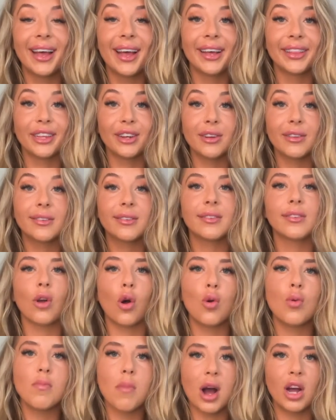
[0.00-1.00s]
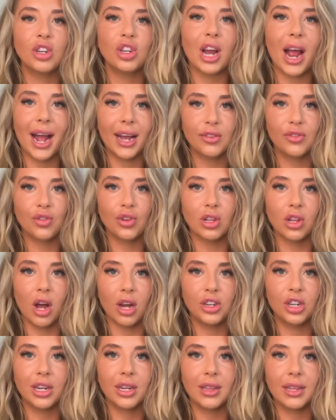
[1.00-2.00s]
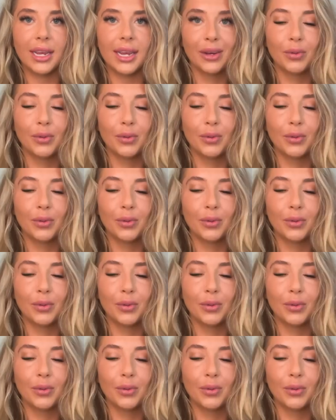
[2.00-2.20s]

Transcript: There's so much astrologically,